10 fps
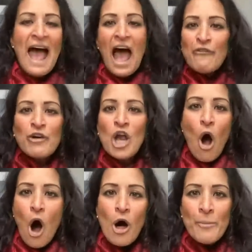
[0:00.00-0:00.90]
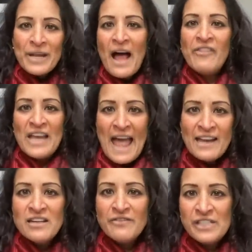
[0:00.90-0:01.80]
Have we all been on the
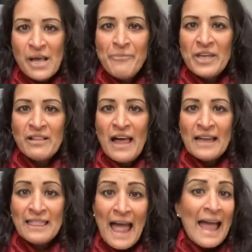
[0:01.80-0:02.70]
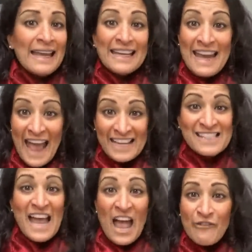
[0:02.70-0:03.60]
end of something like that?
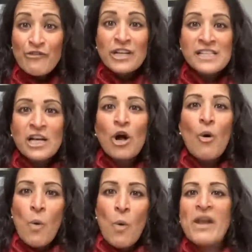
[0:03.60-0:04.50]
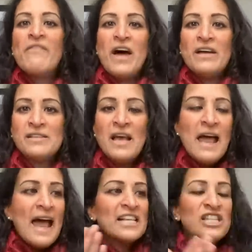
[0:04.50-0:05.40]
Yes, every single one of us
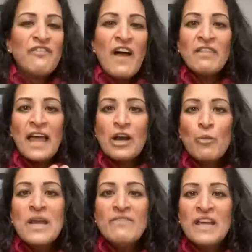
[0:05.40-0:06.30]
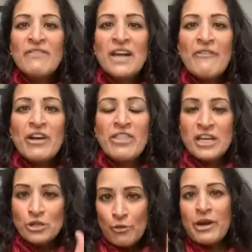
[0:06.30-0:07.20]
has felt like we've given
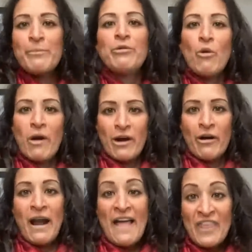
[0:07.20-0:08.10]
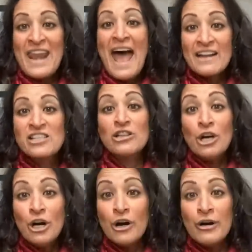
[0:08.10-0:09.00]
everything to an employer and then had to
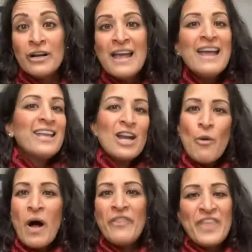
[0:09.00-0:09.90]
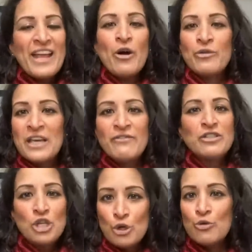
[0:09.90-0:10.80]
learn, you know what, they don't
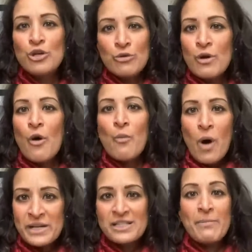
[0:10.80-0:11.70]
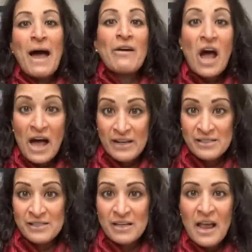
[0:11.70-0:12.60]
give two you-know-whats about
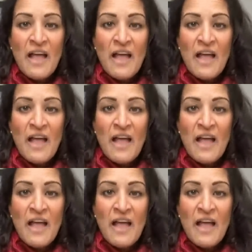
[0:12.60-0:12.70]
us.